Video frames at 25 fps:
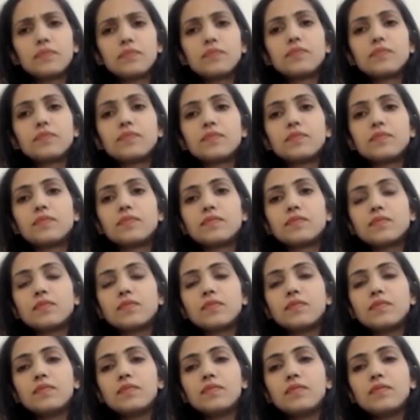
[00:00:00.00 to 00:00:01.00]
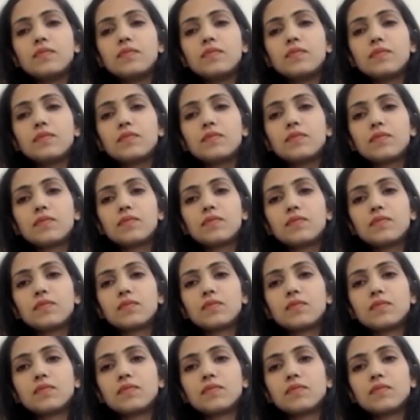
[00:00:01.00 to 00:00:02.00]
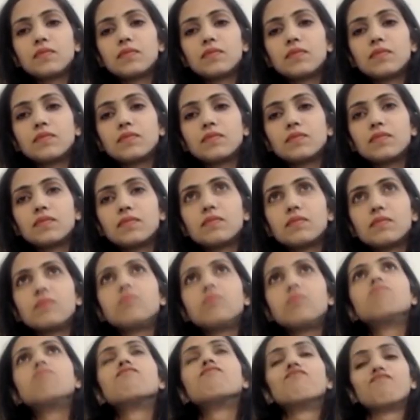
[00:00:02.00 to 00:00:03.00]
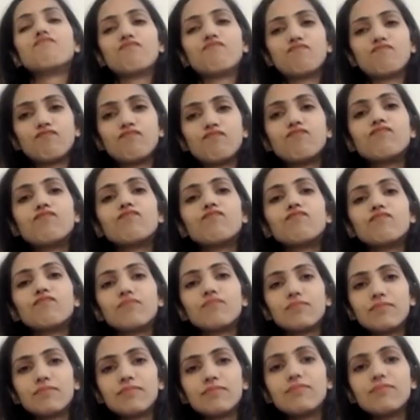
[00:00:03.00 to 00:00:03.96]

The person shown says nothing.